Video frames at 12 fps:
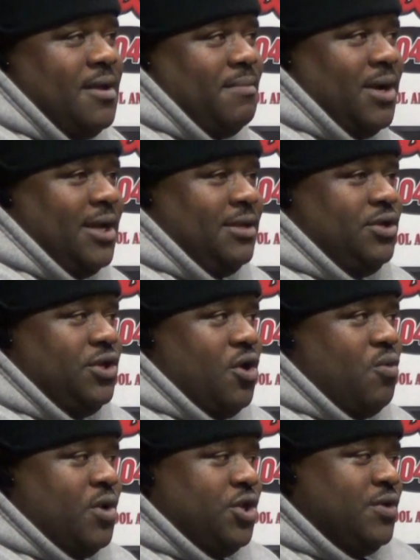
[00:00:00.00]
But, you know,
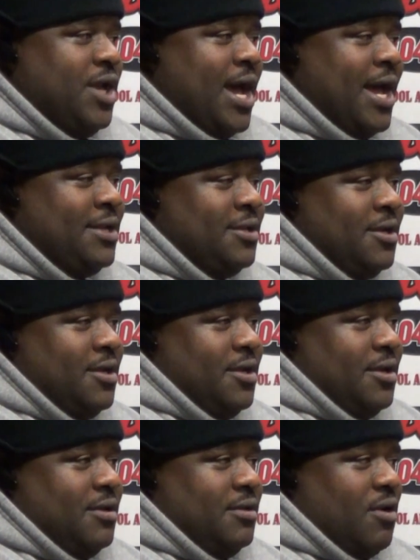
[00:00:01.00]
when you got
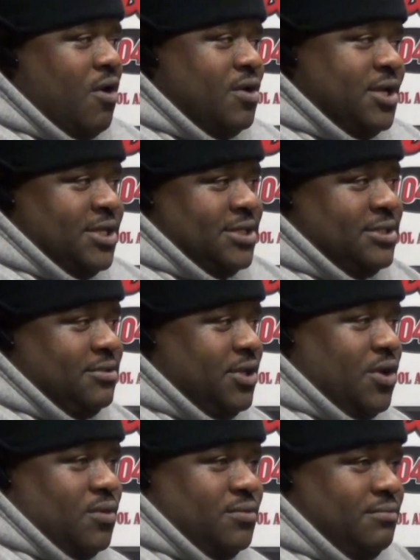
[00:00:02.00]
all these, you
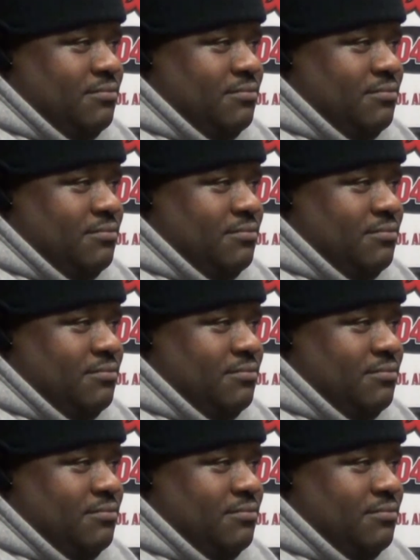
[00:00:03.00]
know,